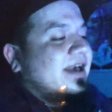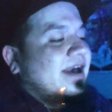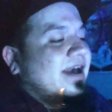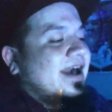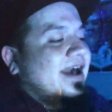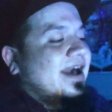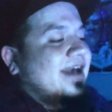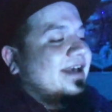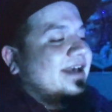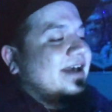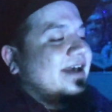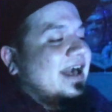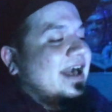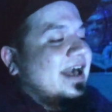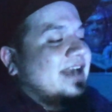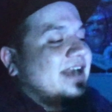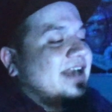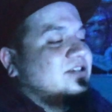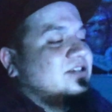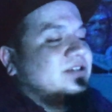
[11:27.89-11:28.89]
I
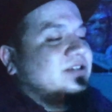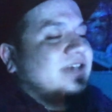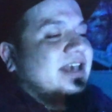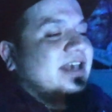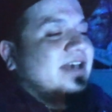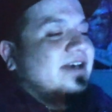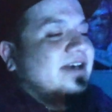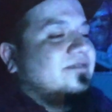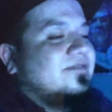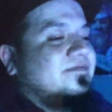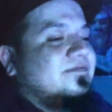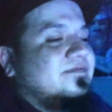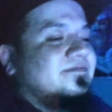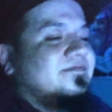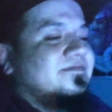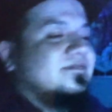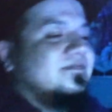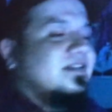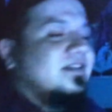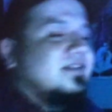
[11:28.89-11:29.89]
actually have
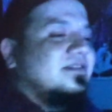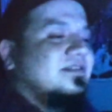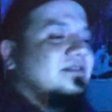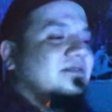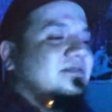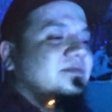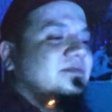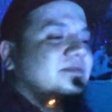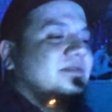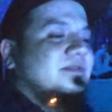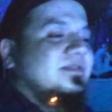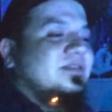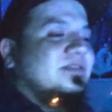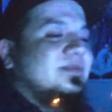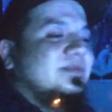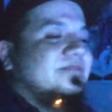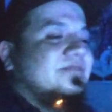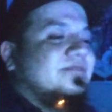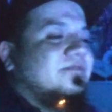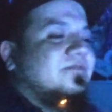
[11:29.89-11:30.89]
a little bit
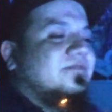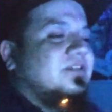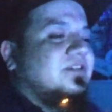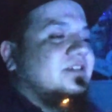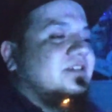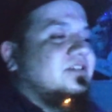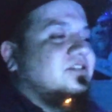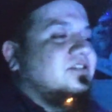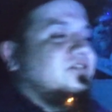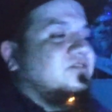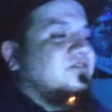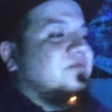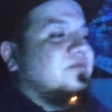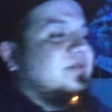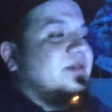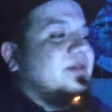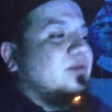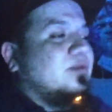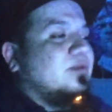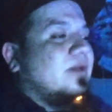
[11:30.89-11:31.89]
of footage of
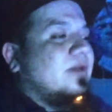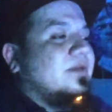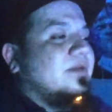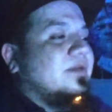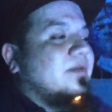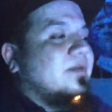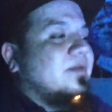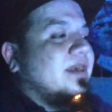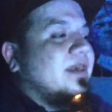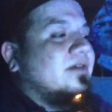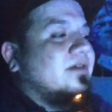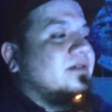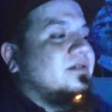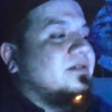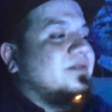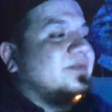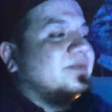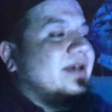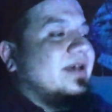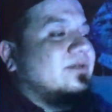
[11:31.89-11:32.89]
me prepping mangoes
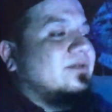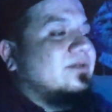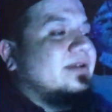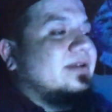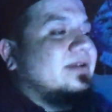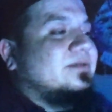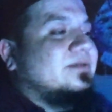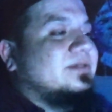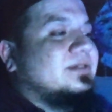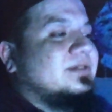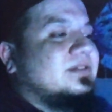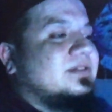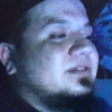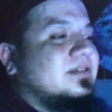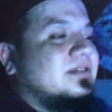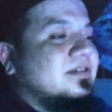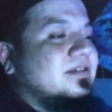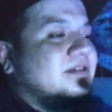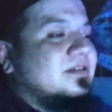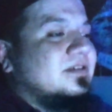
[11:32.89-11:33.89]
back when I was
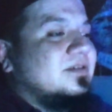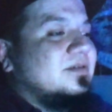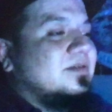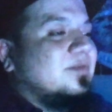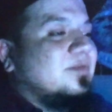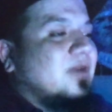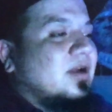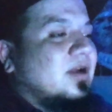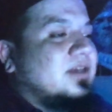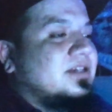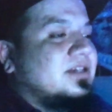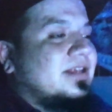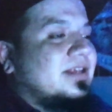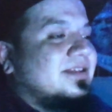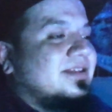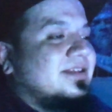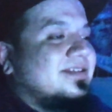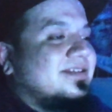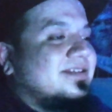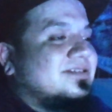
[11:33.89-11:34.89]

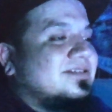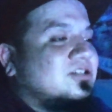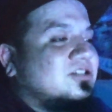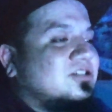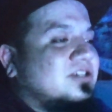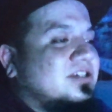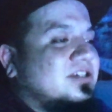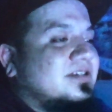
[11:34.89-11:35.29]
bartending and shit.